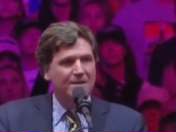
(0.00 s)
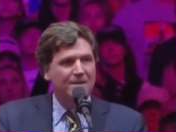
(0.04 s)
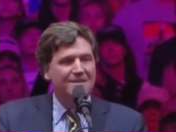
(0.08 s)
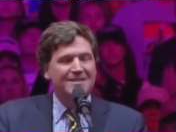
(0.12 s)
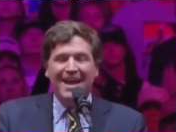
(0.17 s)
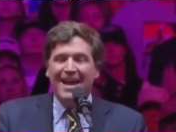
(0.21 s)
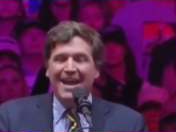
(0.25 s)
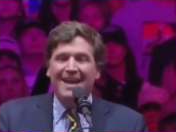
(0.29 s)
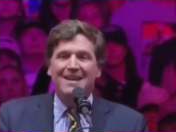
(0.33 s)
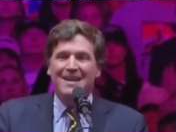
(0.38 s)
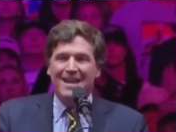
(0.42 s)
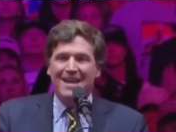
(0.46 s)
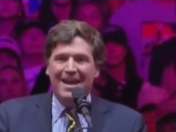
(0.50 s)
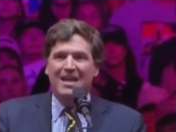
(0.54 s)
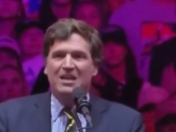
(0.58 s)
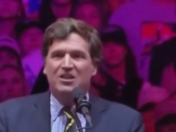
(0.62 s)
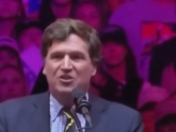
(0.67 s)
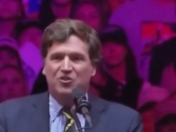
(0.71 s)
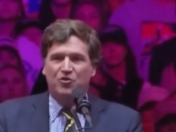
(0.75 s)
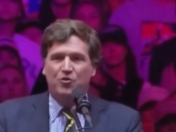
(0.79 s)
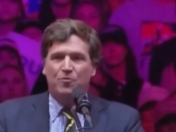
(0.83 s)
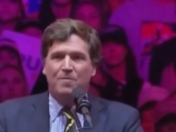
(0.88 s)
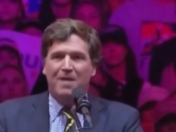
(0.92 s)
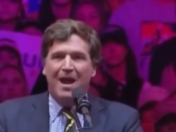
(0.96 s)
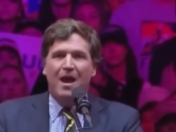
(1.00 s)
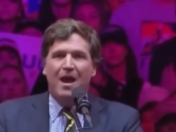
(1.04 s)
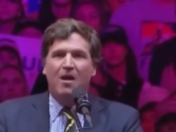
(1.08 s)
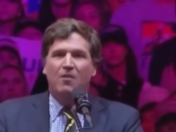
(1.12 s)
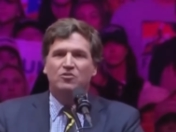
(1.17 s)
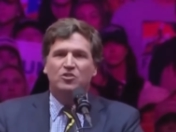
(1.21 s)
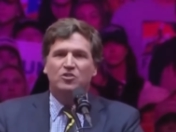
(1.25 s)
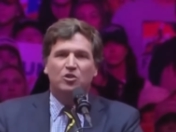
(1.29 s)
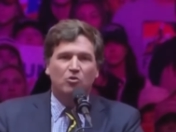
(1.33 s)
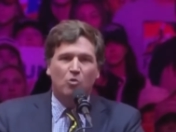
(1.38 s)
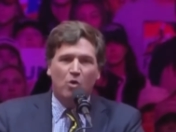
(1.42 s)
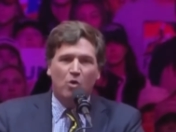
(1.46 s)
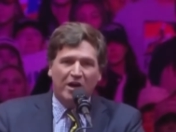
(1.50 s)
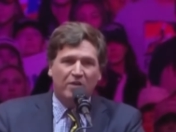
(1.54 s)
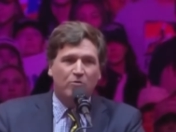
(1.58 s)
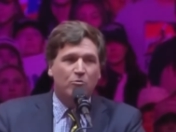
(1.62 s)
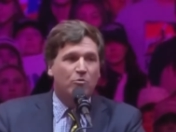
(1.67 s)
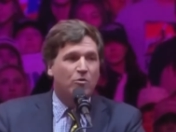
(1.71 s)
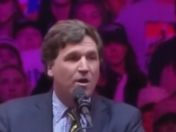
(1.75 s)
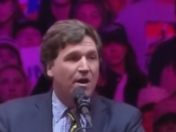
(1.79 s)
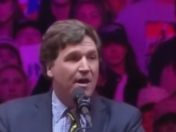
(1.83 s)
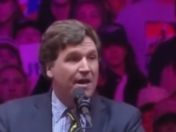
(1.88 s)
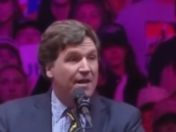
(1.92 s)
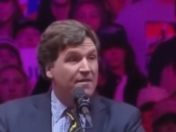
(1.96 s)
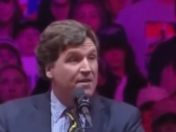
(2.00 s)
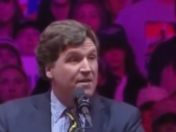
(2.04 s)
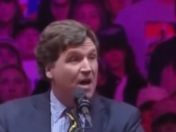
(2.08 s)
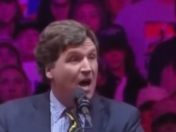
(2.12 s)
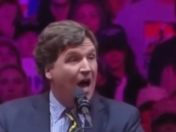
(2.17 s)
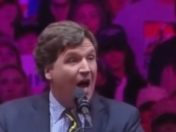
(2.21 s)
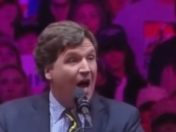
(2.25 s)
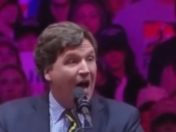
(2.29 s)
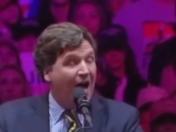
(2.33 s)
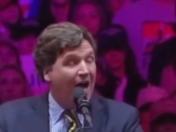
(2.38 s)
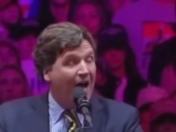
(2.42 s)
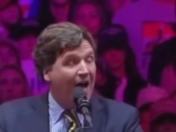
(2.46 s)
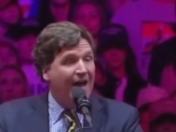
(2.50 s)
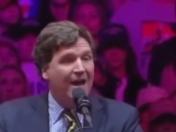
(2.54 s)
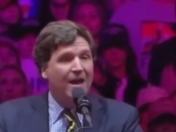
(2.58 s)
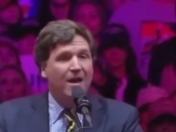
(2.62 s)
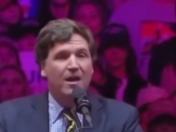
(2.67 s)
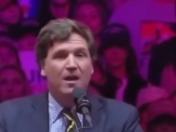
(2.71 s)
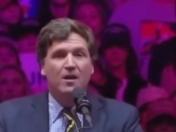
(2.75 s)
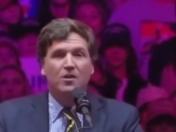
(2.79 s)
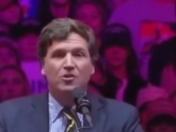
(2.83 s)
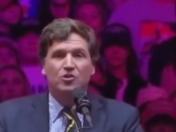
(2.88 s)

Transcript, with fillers: 10 days from now to look in the eye